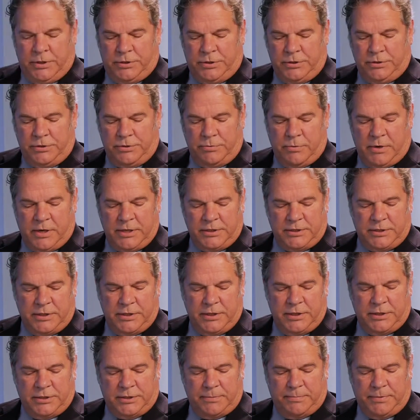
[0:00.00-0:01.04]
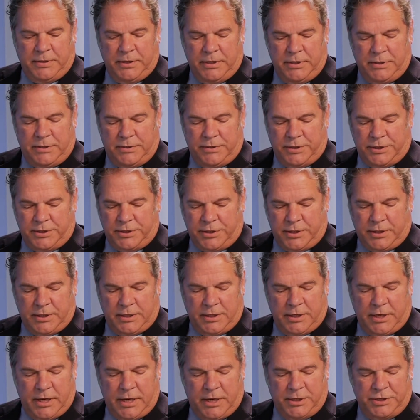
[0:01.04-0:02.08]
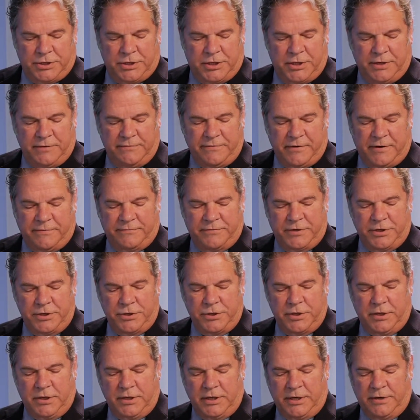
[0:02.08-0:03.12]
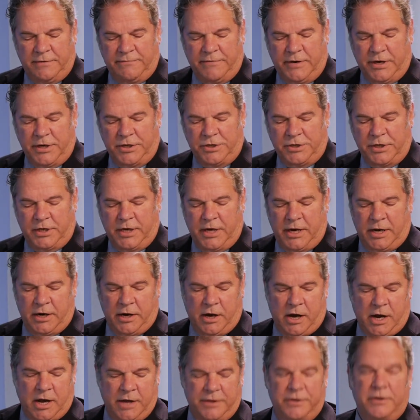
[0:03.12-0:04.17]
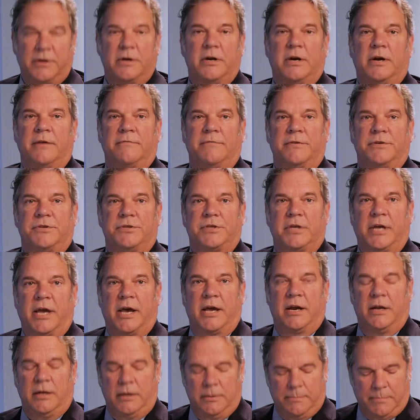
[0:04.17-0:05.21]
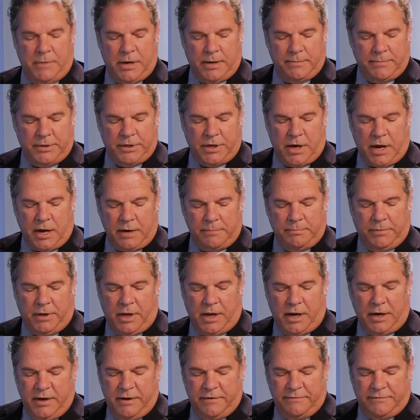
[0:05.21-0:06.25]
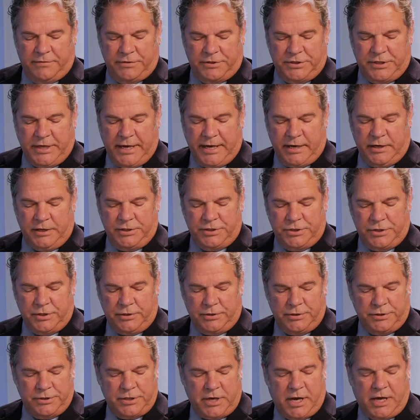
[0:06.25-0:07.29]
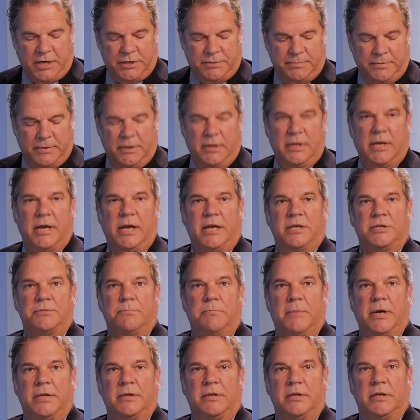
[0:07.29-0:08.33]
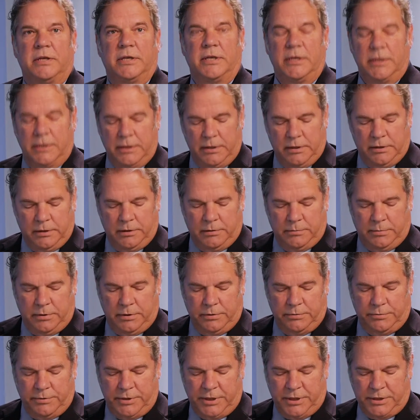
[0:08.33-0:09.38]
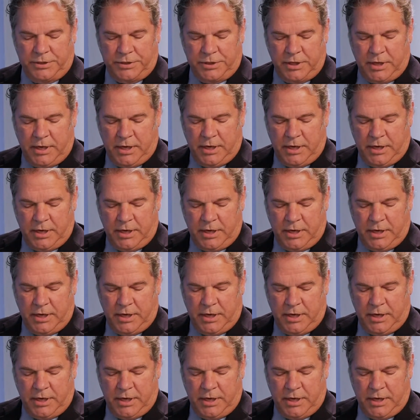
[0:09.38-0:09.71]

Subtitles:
Sue Swanson is a pediatrician and Chief of Digital Innovation and author of the Seattle Mama Doc blog for Seattle Children's Hospital, has monthly global reach.